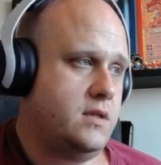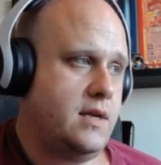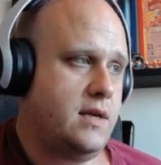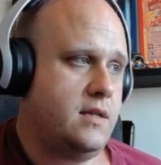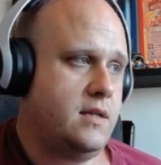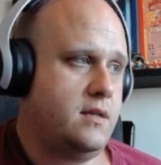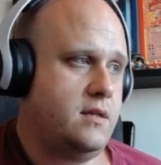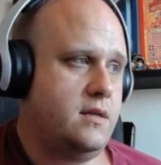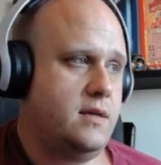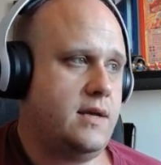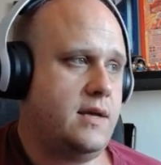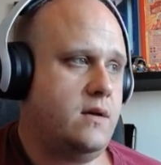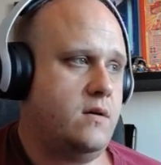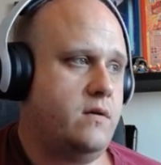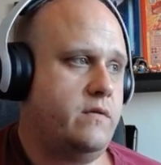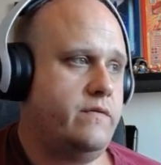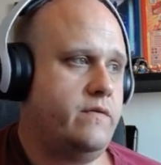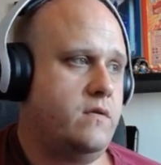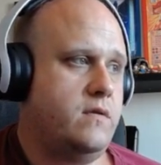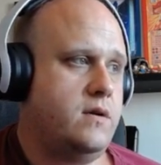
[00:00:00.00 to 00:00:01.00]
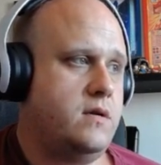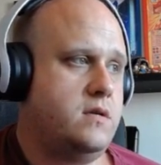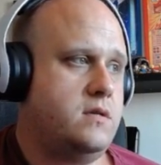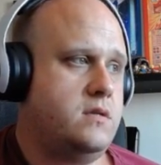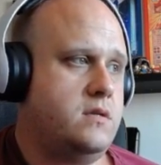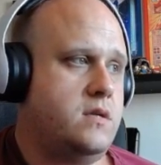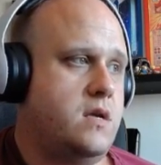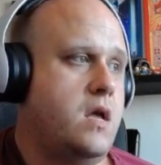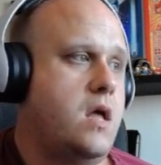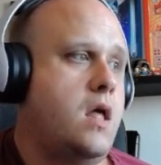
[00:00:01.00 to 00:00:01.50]
get an account for
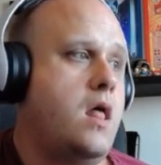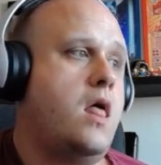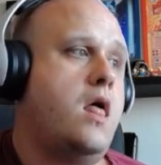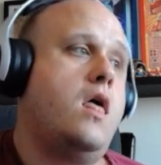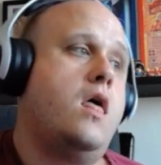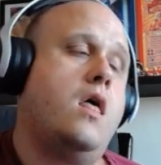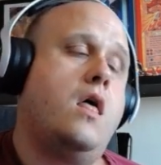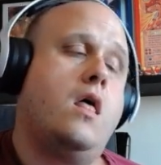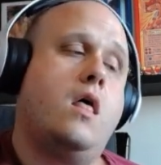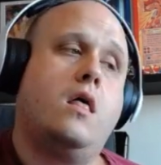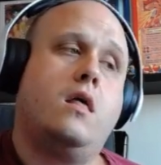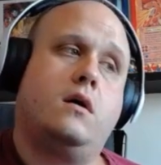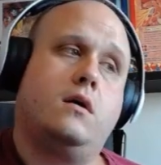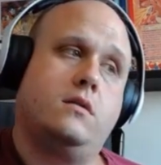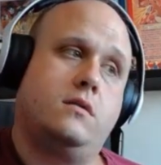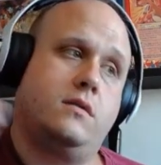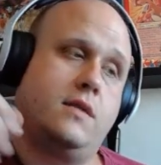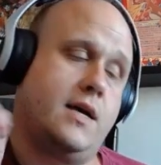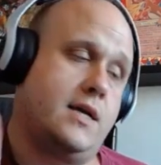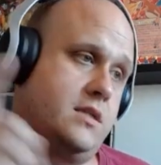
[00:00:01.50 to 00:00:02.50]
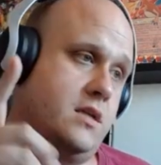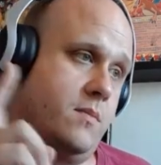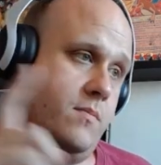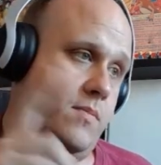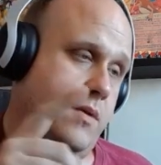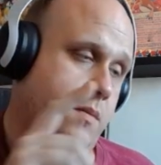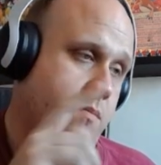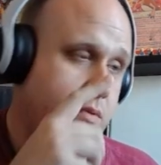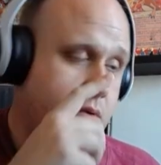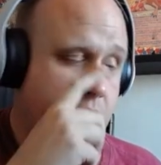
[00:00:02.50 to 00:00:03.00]
us. That's a
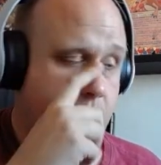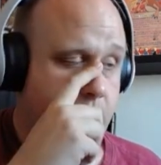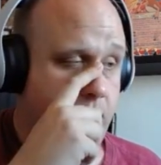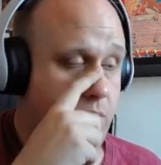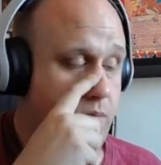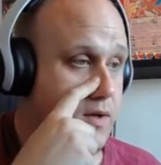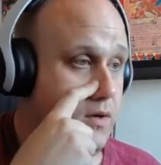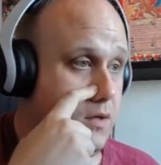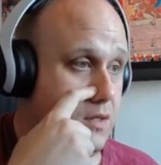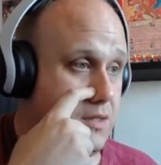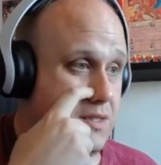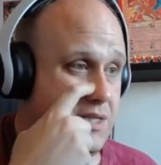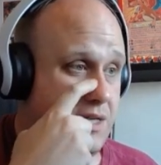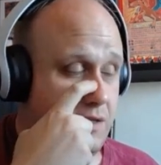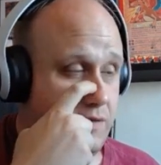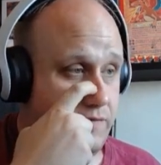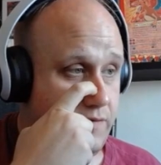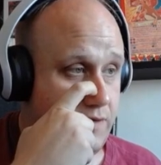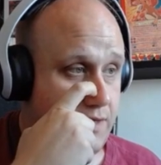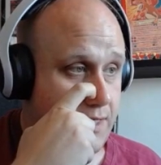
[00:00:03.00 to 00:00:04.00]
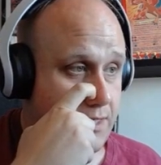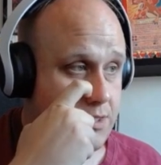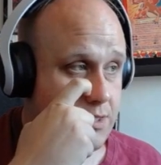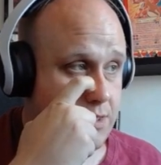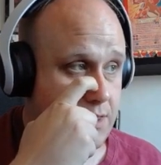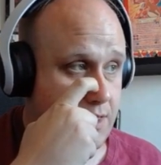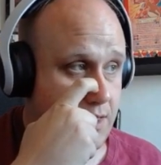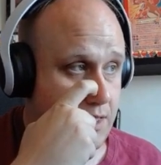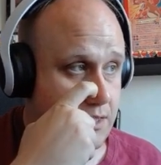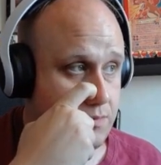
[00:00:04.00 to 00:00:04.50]
big boy, but we got a ton of electric
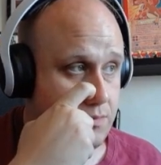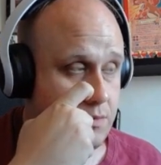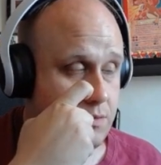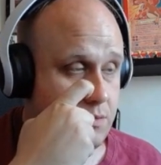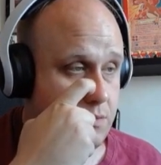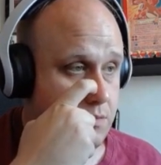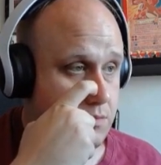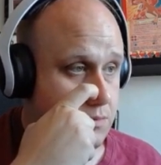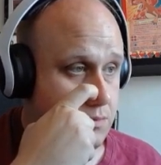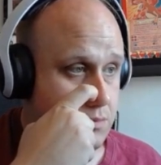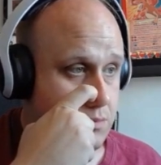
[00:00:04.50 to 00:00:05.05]
types, bro.